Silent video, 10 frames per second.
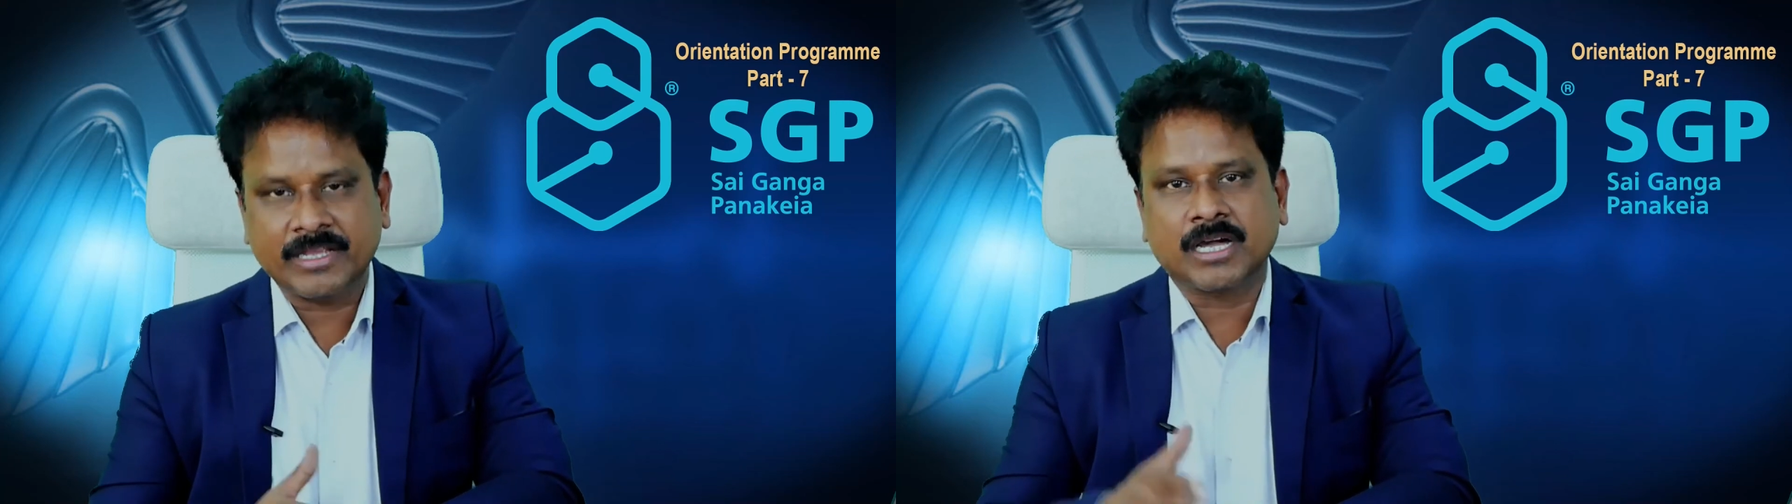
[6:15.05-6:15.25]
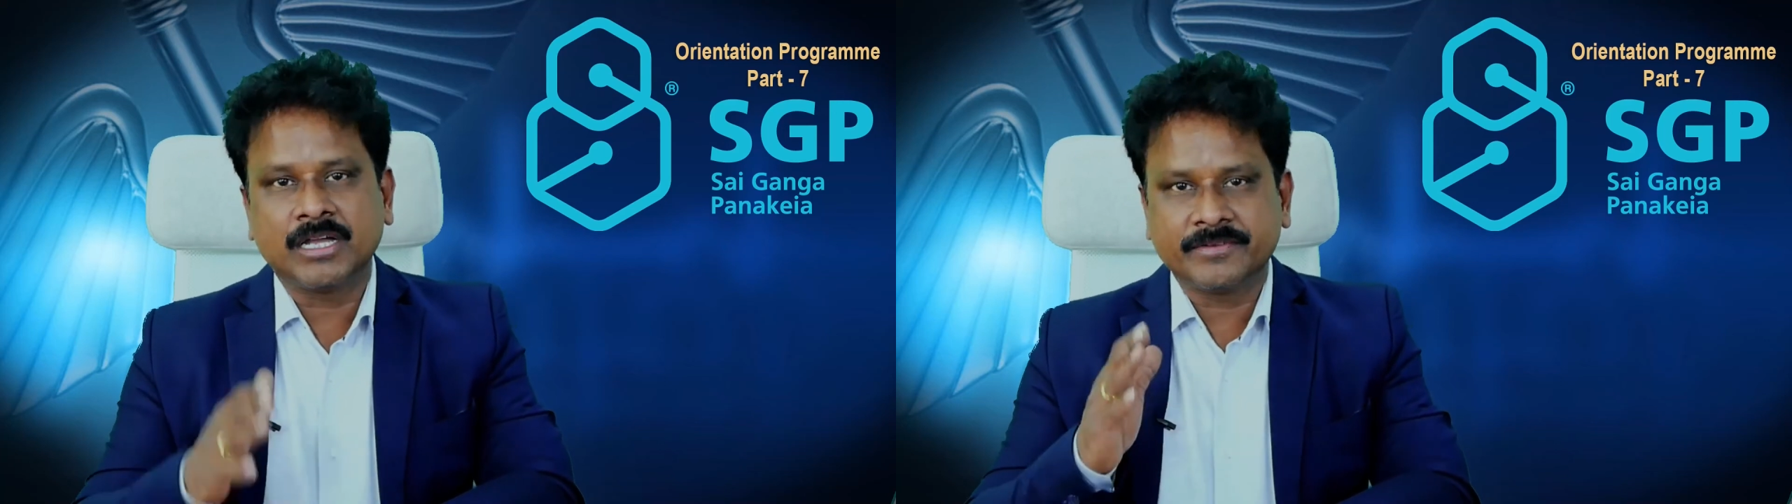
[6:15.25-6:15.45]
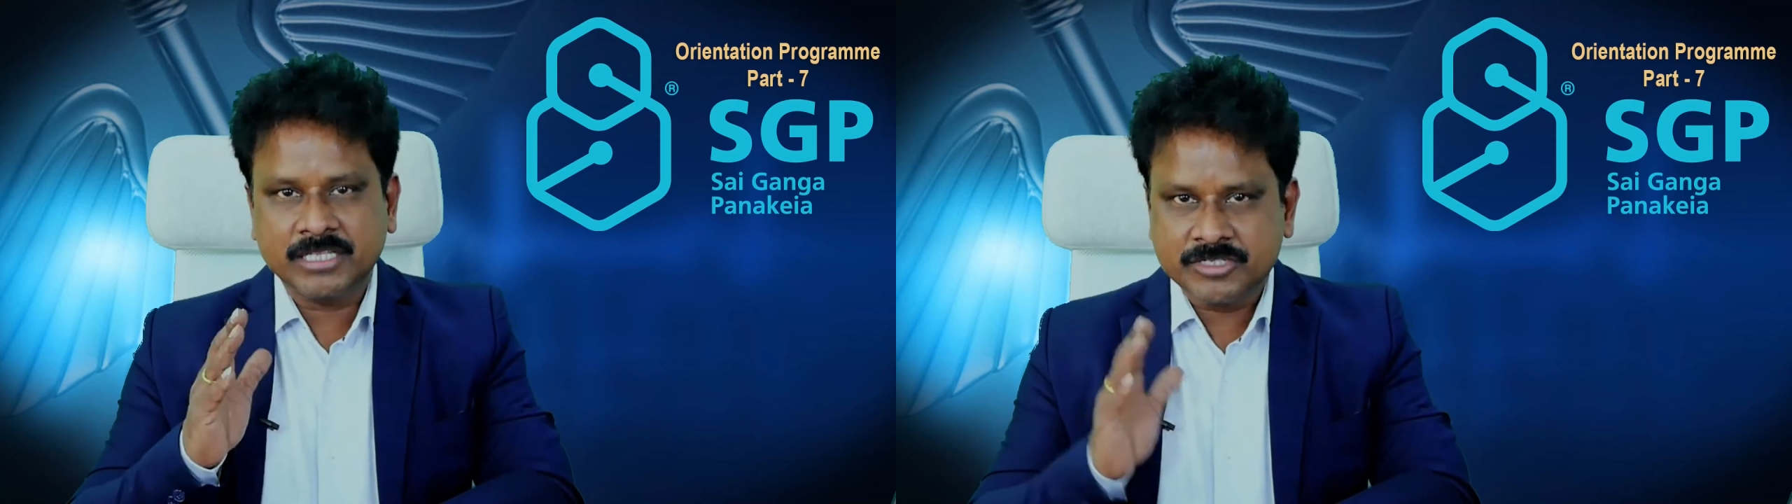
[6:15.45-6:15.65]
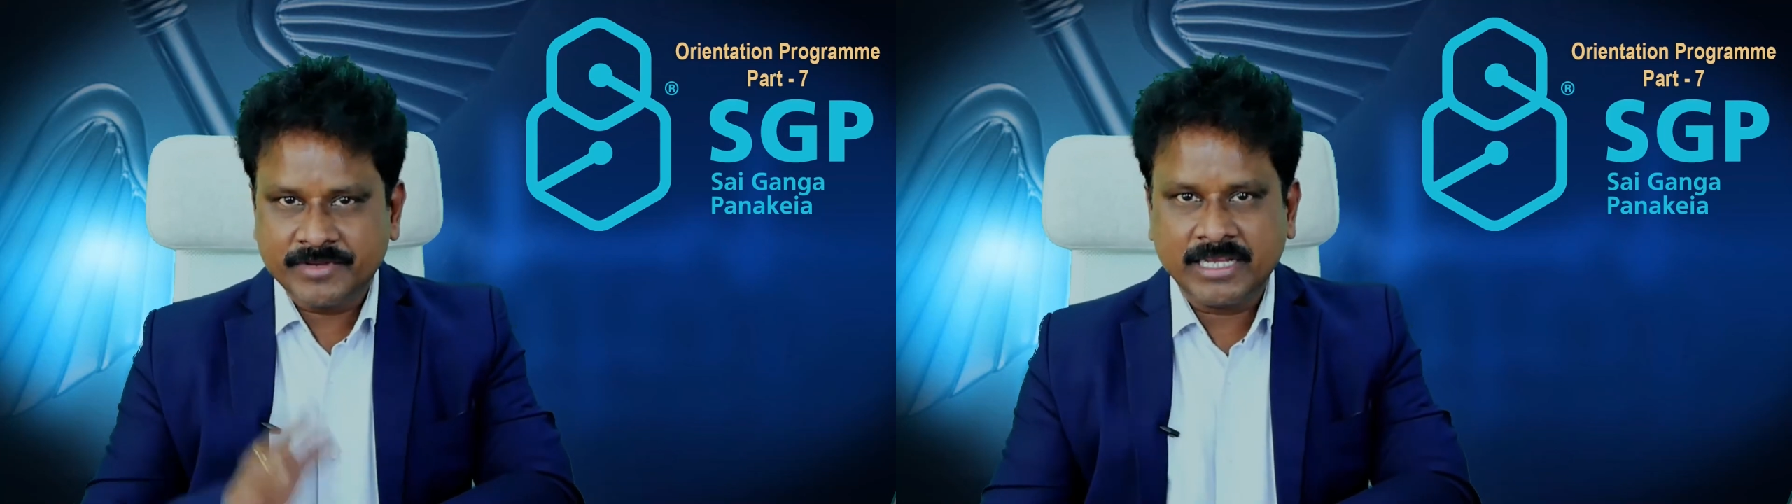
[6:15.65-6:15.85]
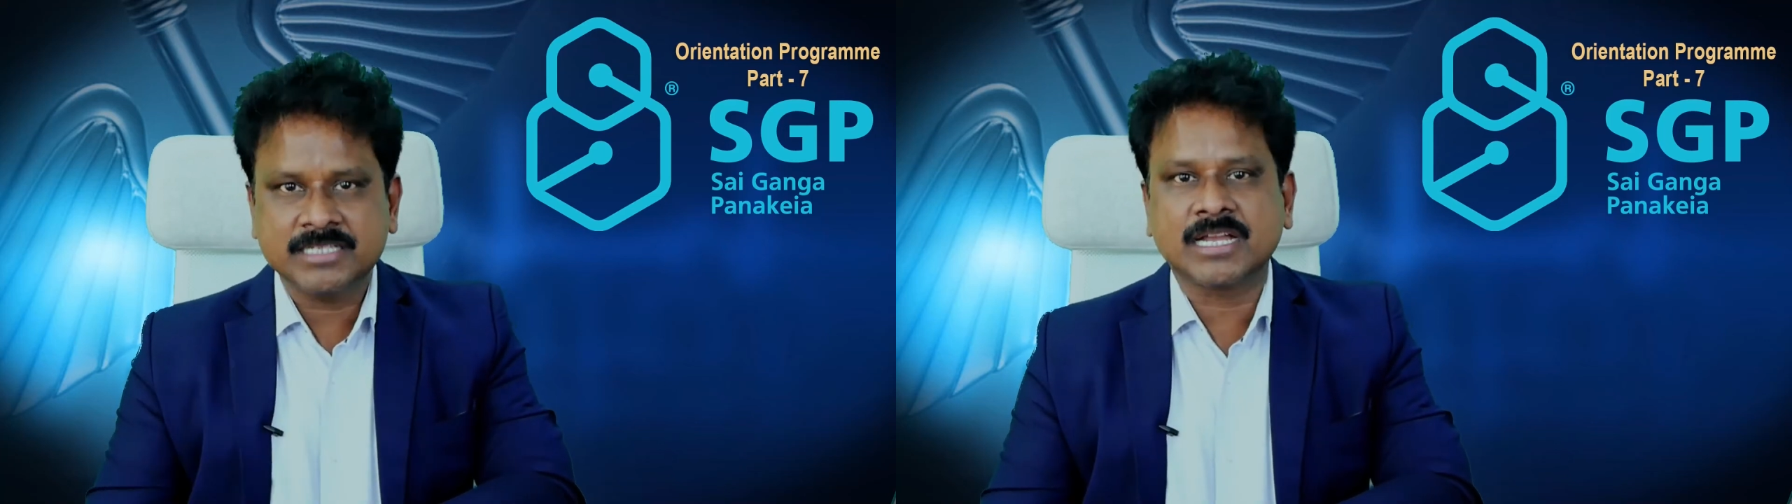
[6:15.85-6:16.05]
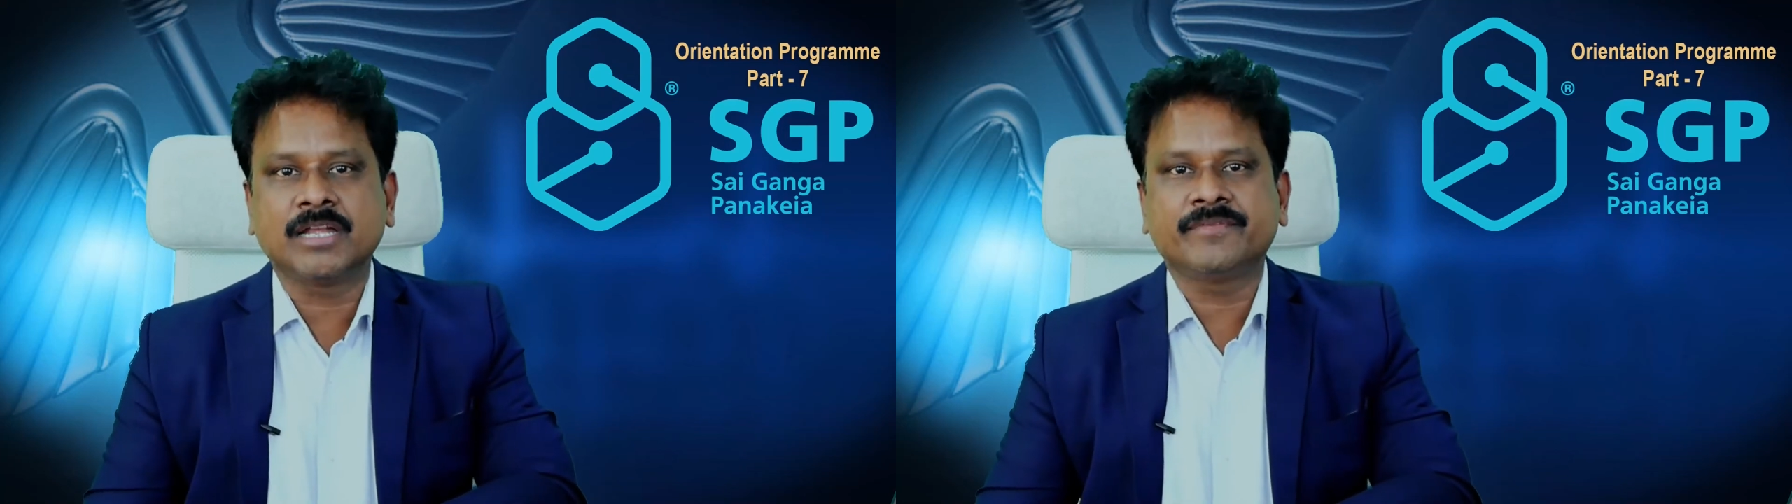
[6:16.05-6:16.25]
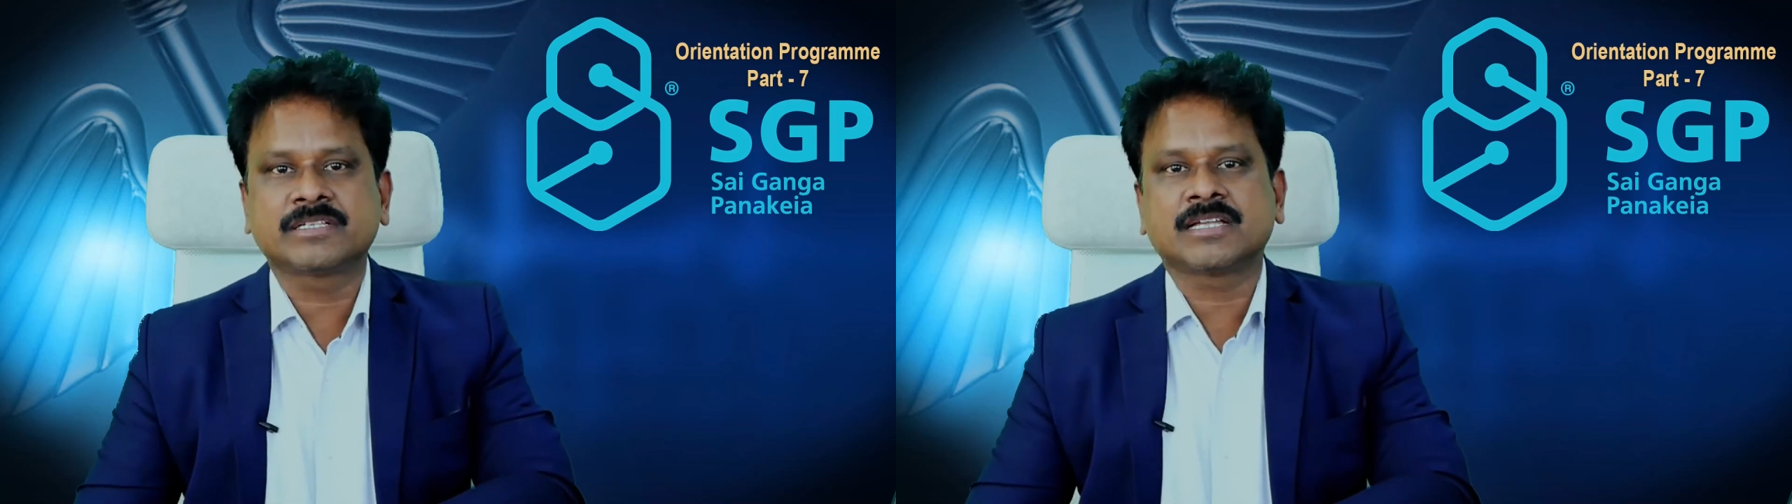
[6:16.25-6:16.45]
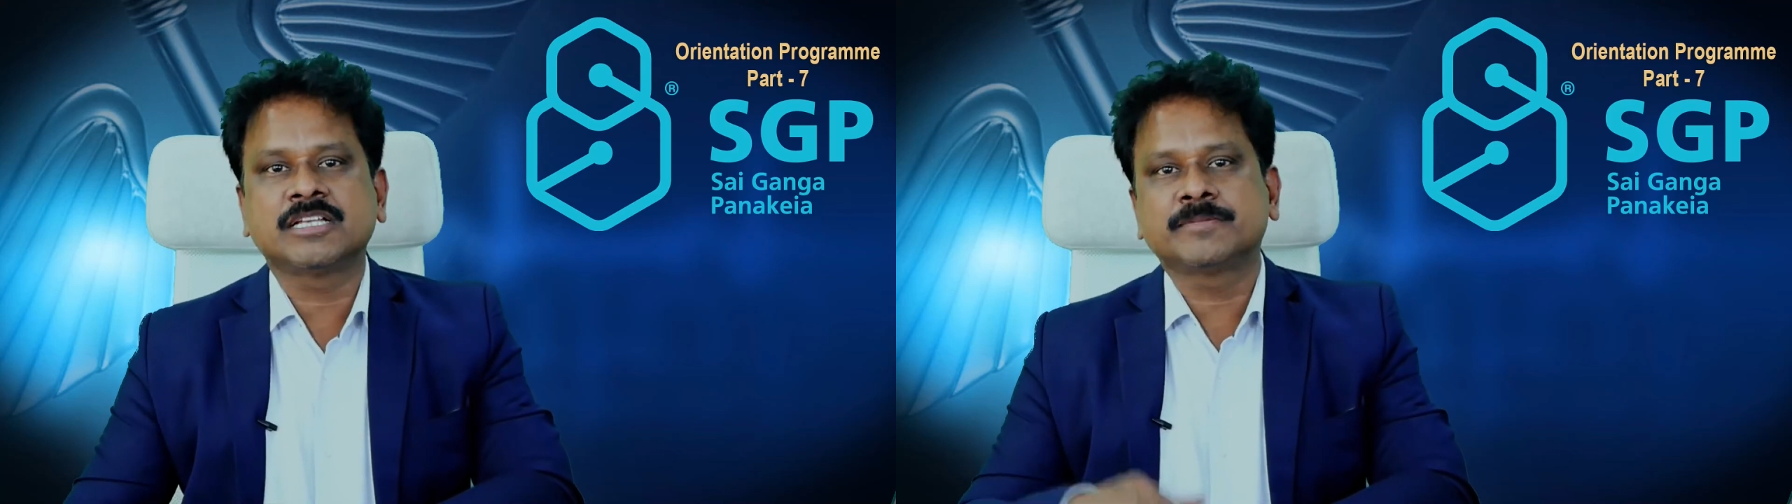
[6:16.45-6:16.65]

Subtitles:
Ayurveda is very scientific science,